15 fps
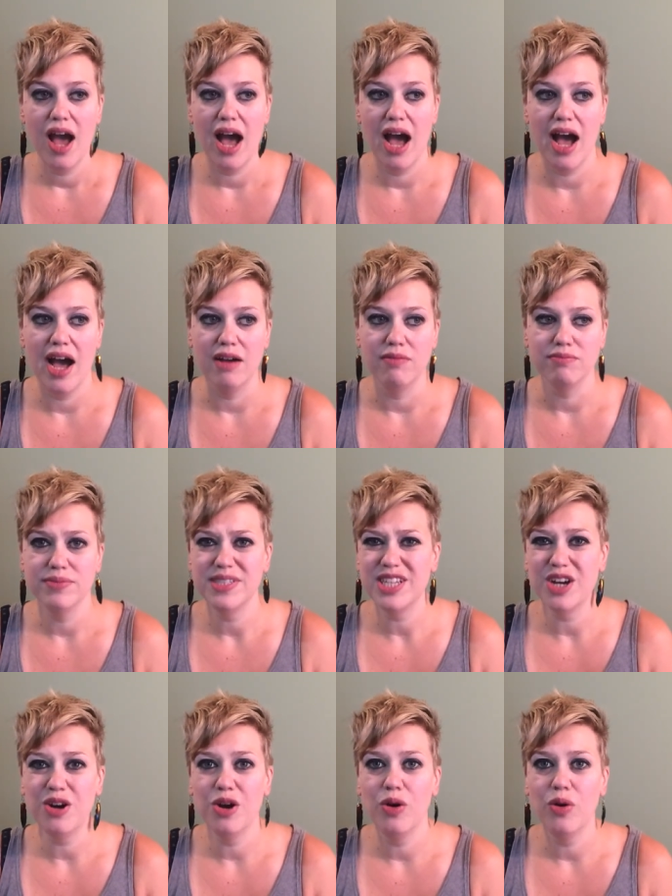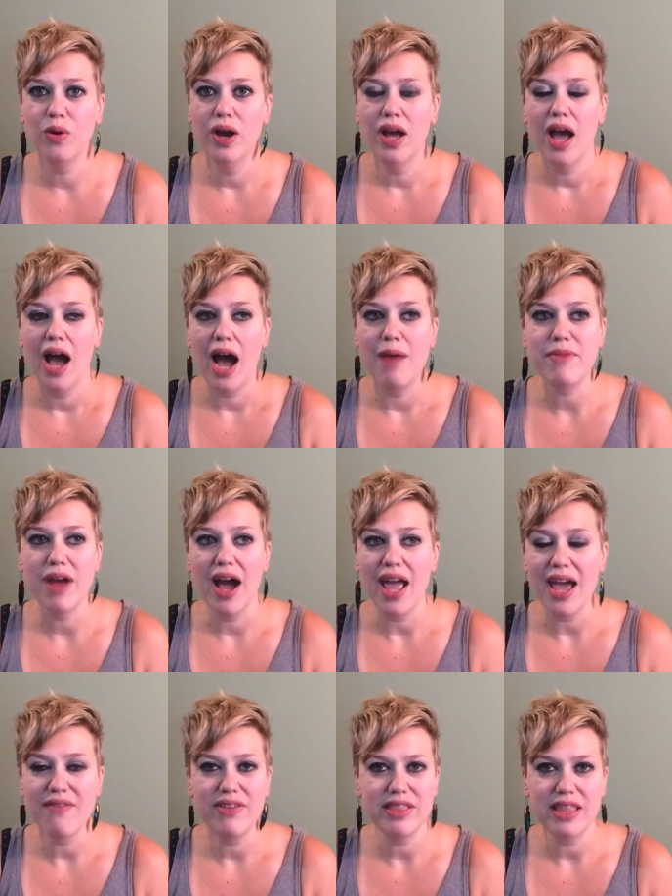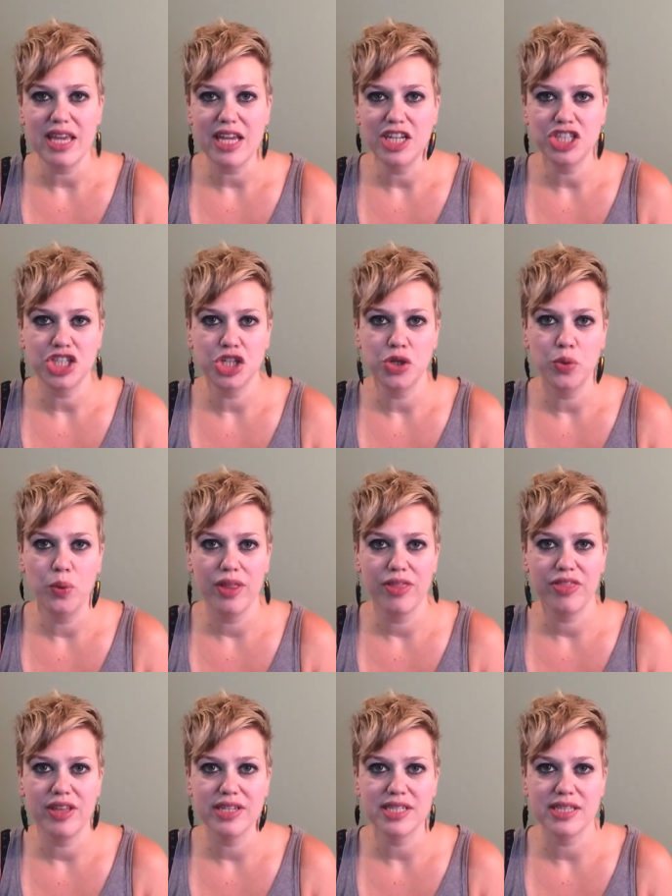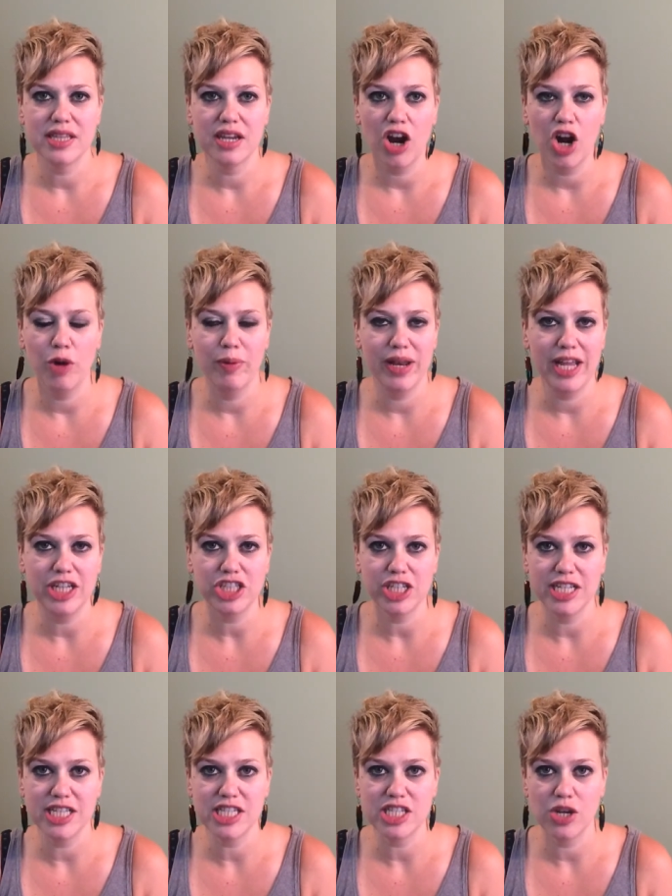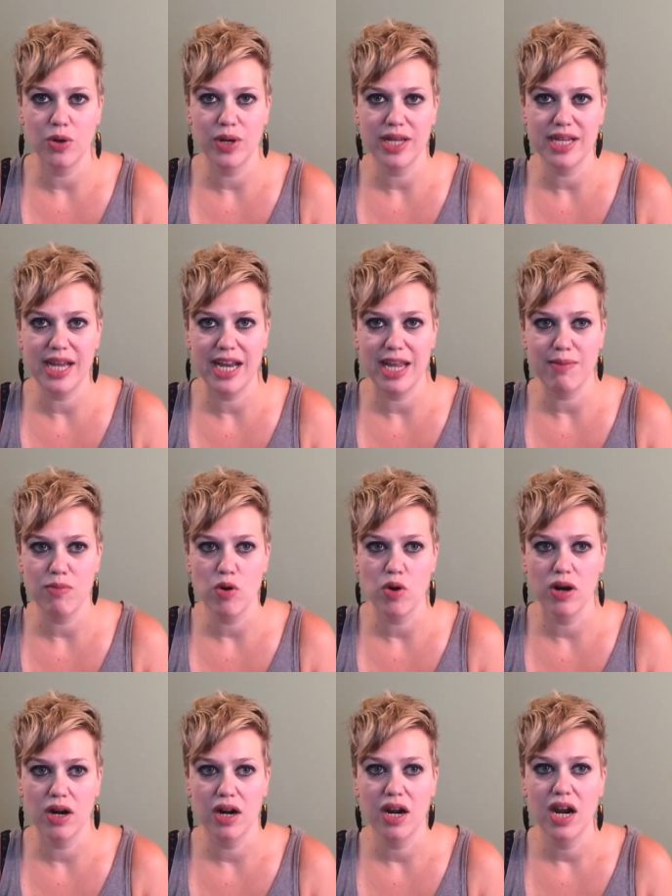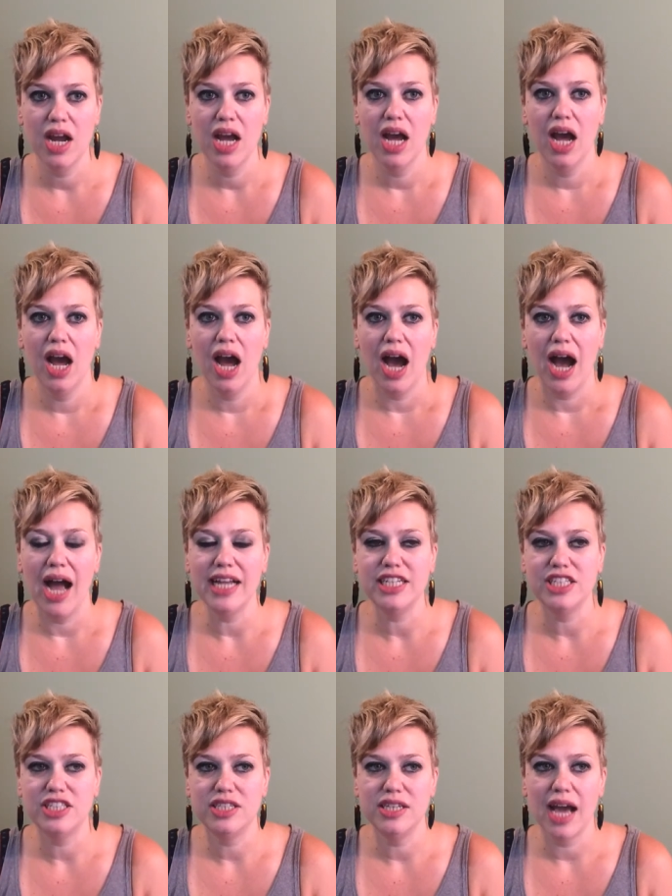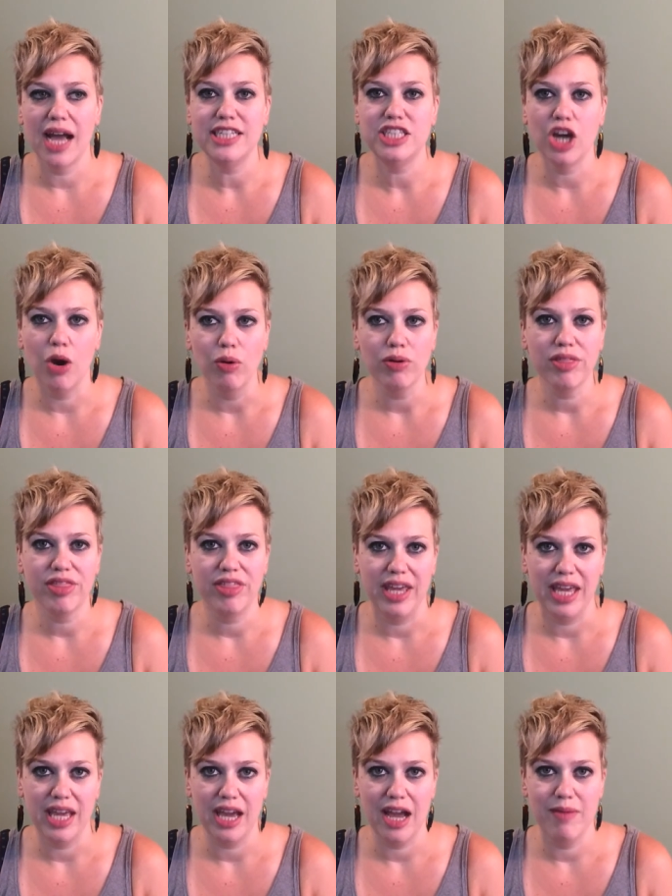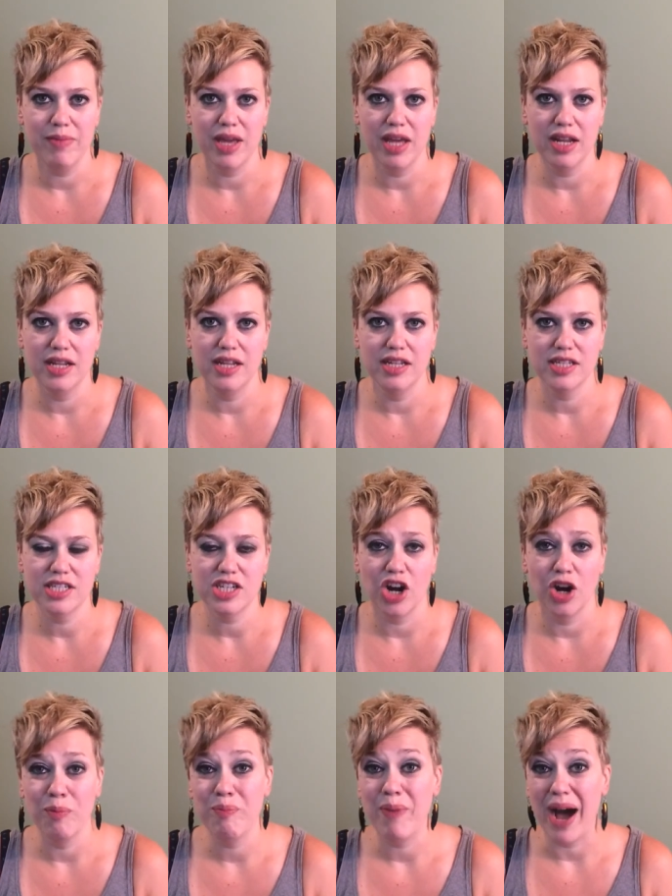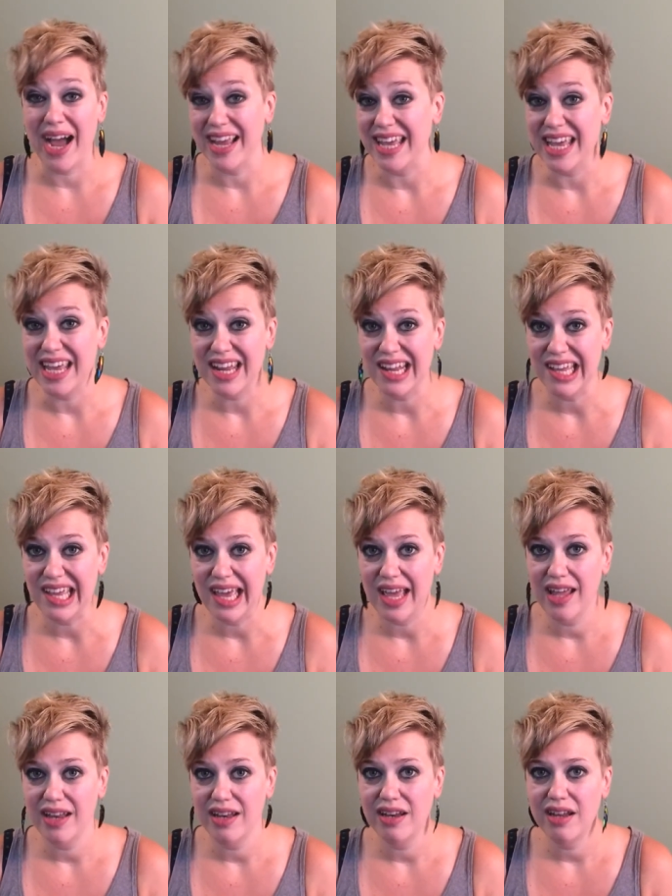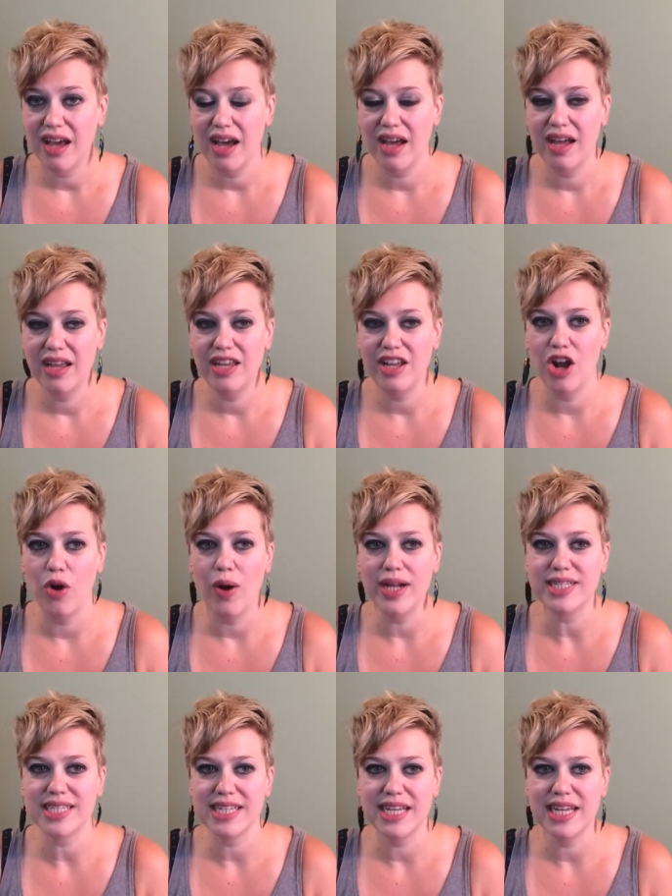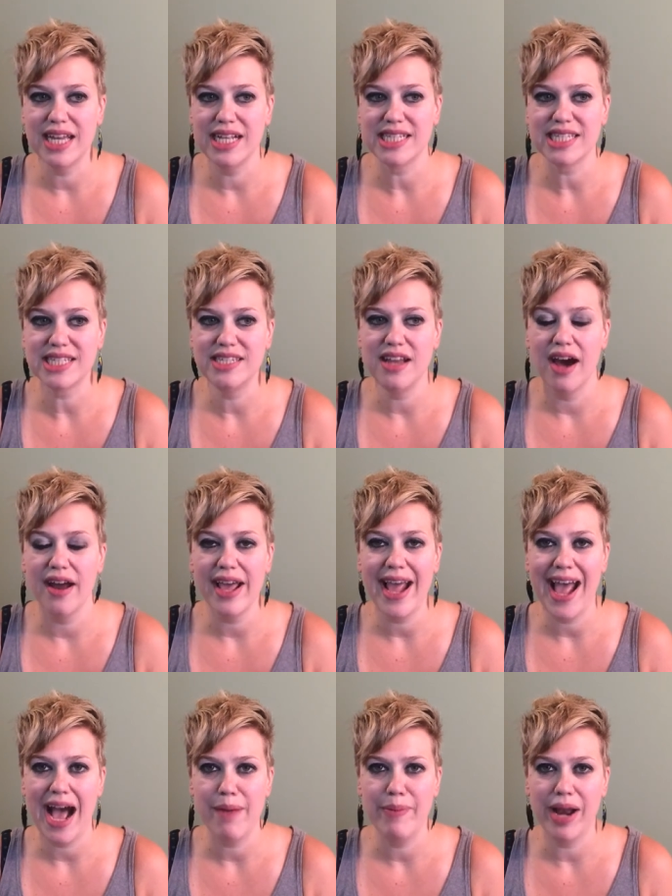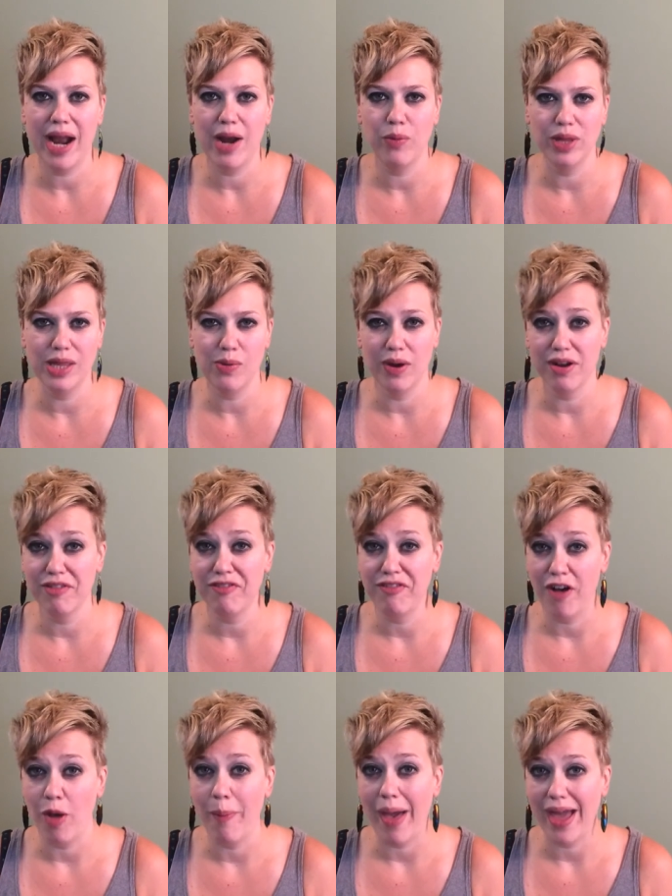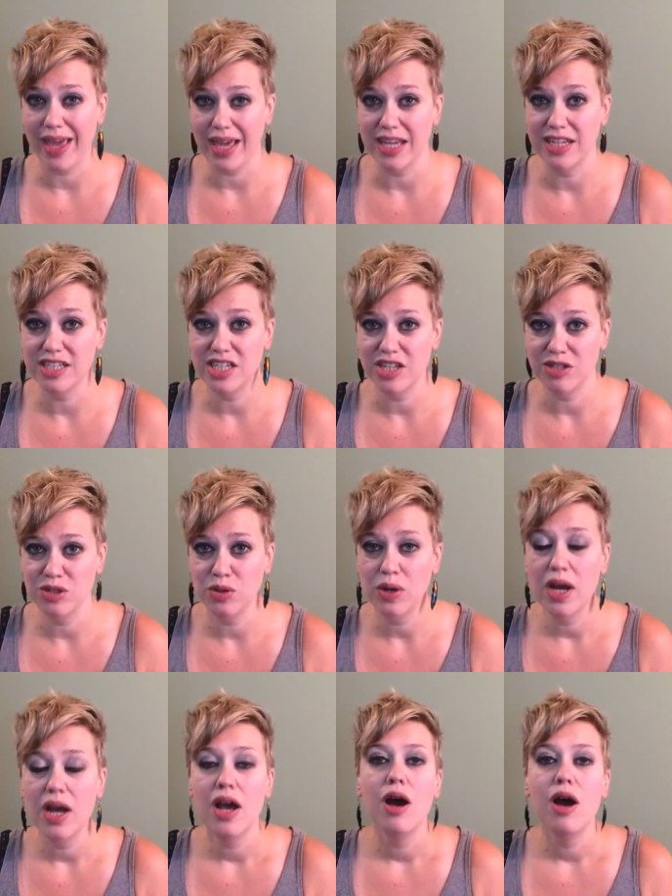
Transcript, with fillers: um, so I'm not having the issue with this the carbonation in soda anymore. I I don't think I'm gonna start buying it again. You know, it's it's not a habit I really want to fall back into,